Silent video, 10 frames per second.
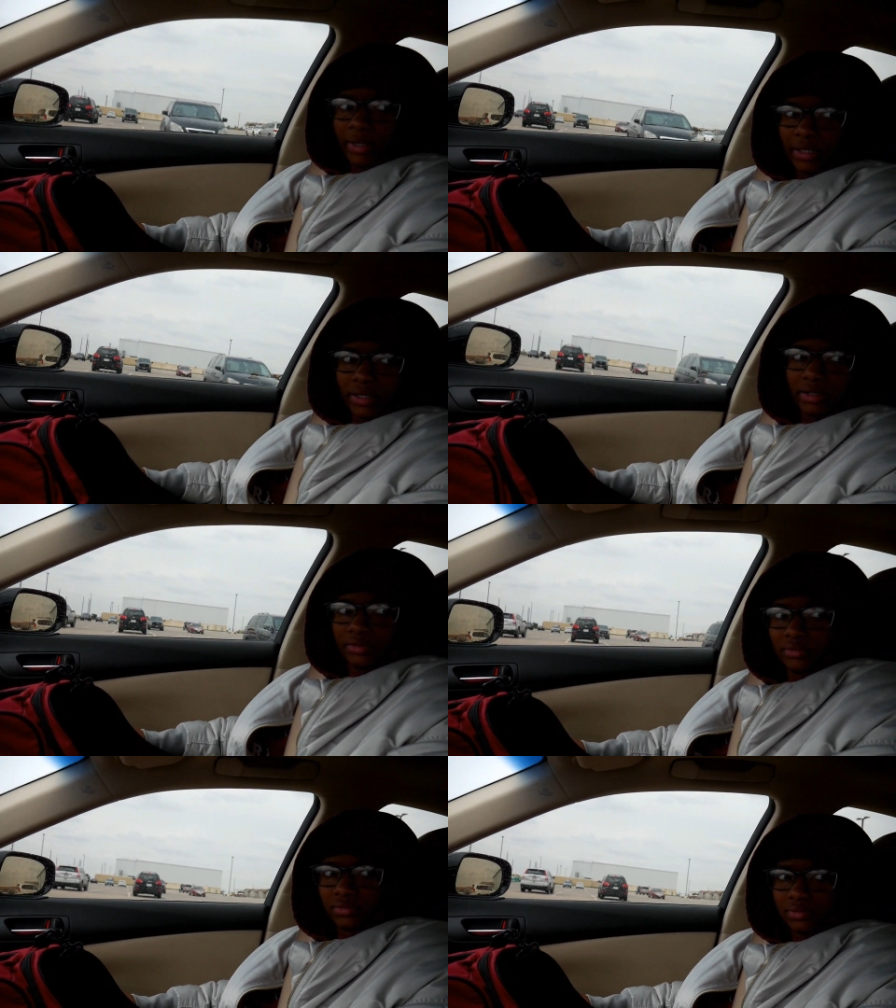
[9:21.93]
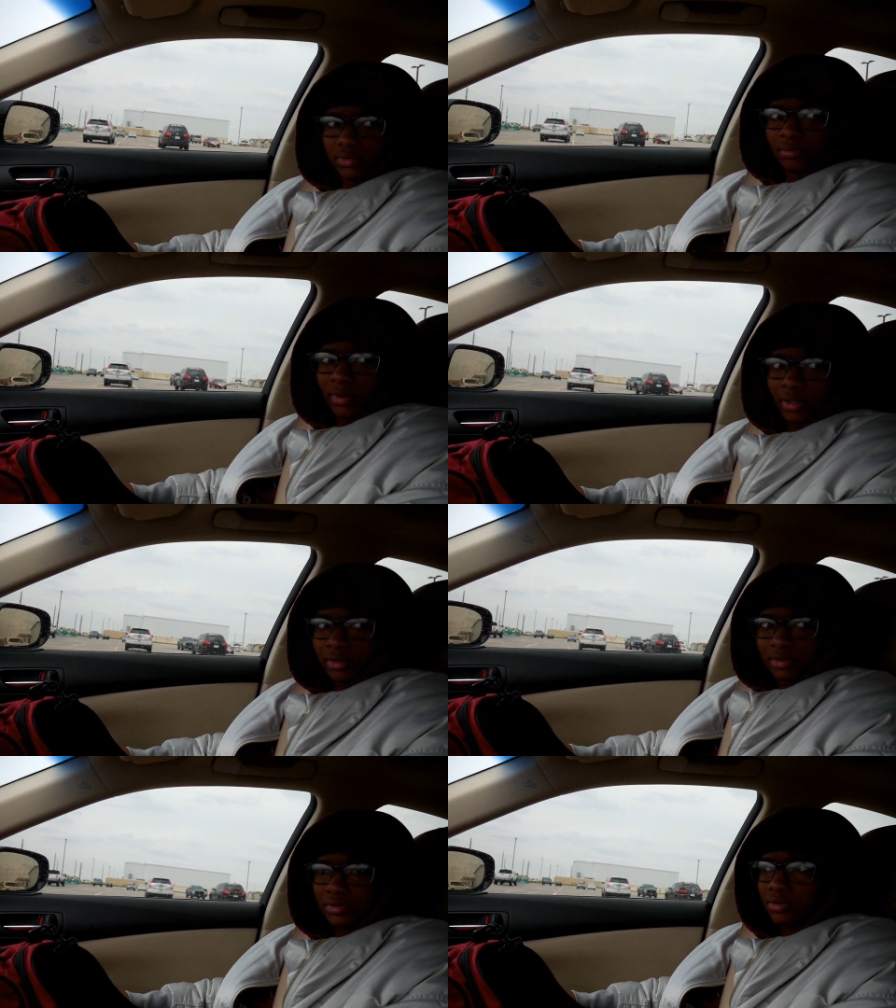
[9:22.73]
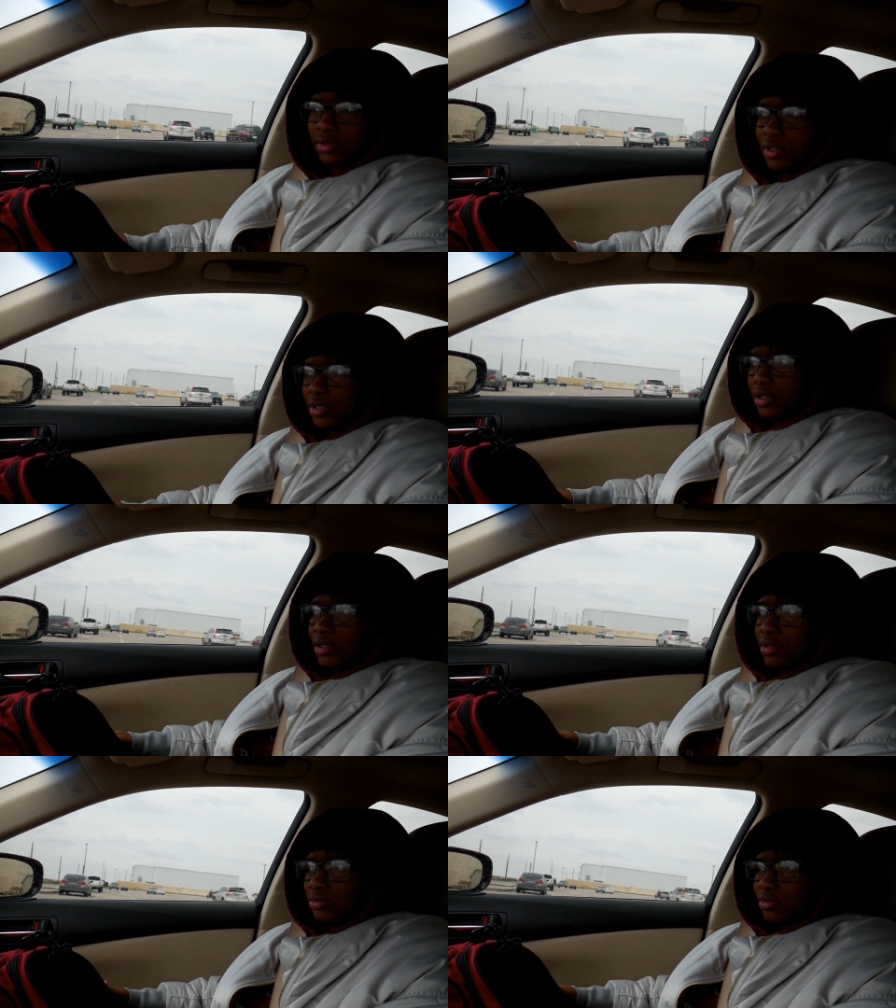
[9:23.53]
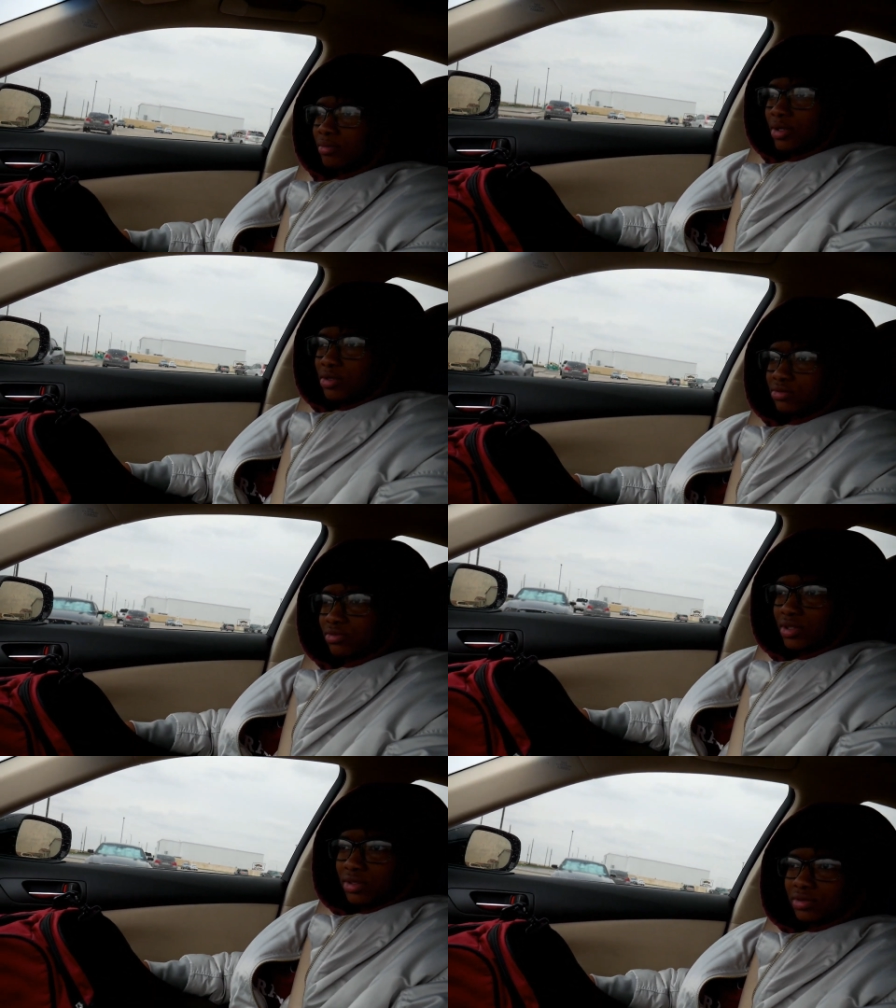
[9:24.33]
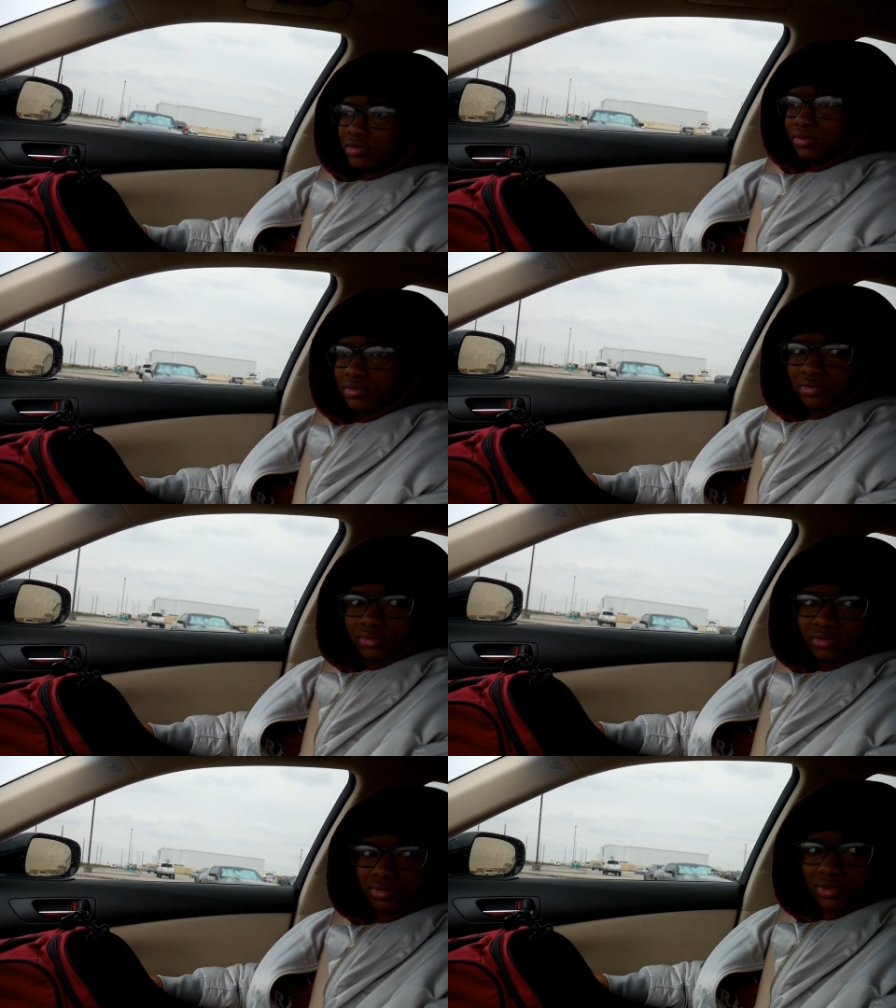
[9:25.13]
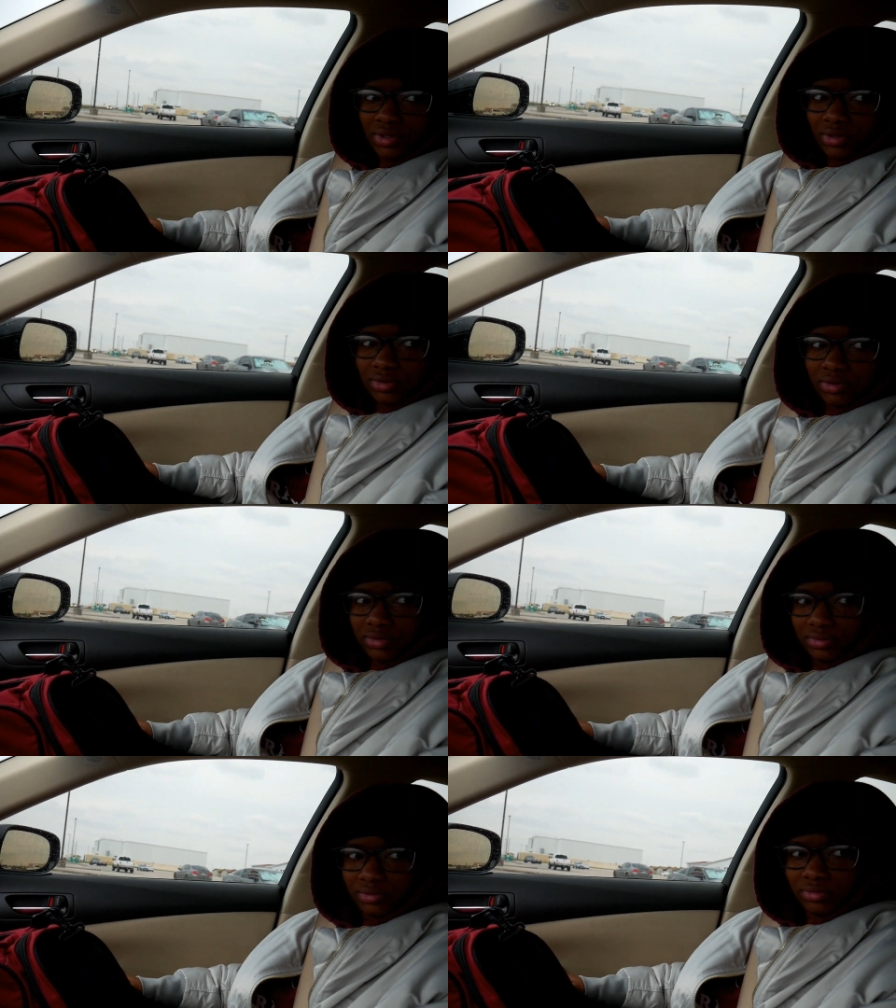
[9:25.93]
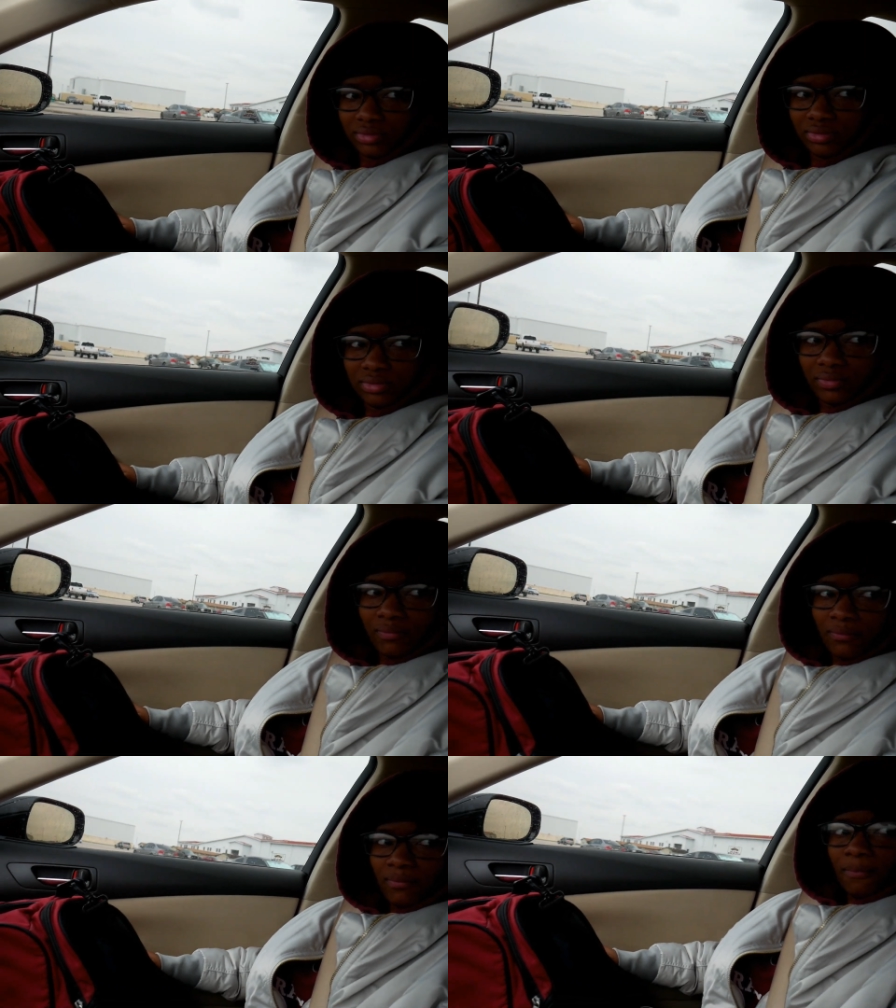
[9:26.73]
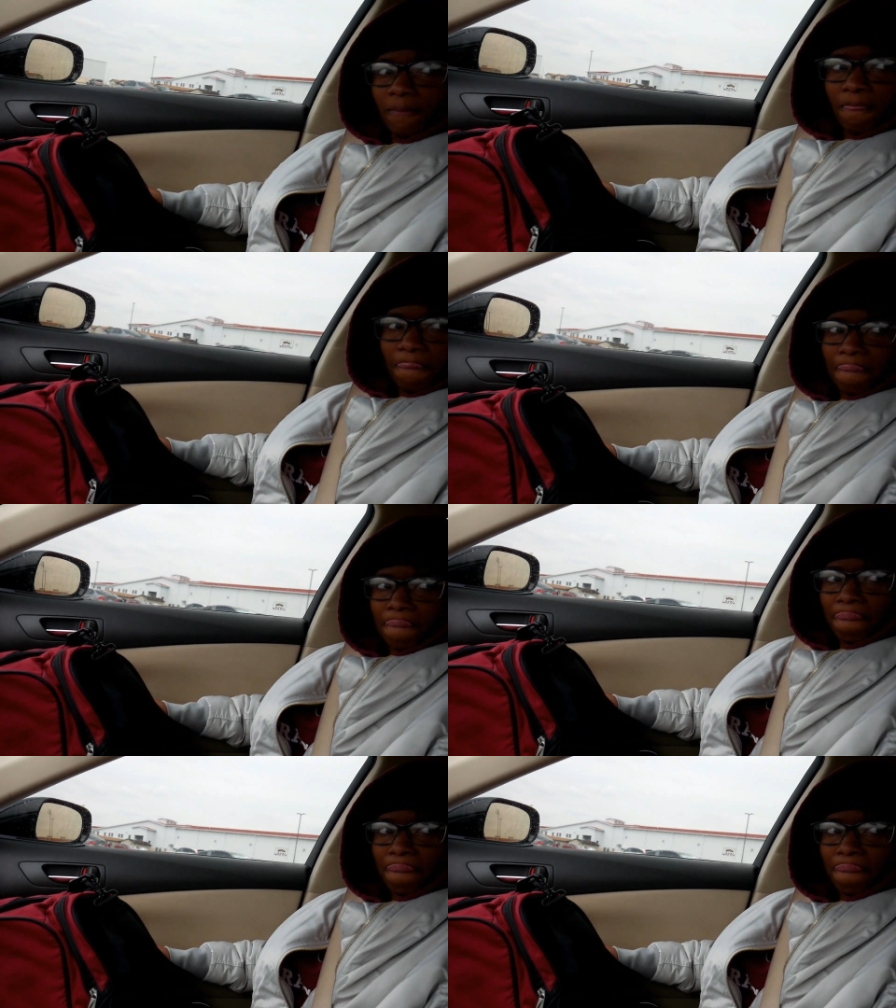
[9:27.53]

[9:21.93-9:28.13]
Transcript: Bad. Why was it bad? It was rain. It was cold. Oh, you didn't know